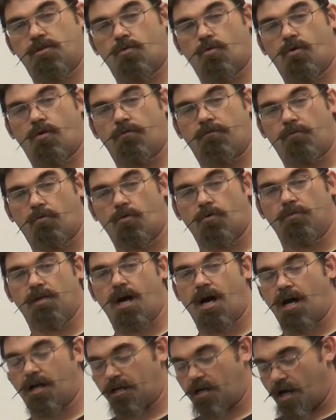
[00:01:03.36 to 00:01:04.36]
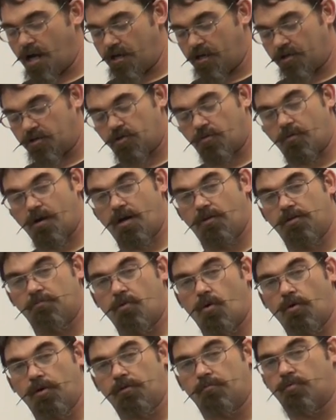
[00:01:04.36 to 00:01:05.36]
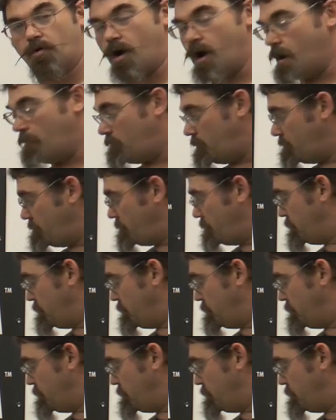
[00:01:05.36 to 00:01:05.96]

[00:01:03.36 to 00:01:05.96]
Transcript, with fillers: in order to form the hot kydex around the molding prop.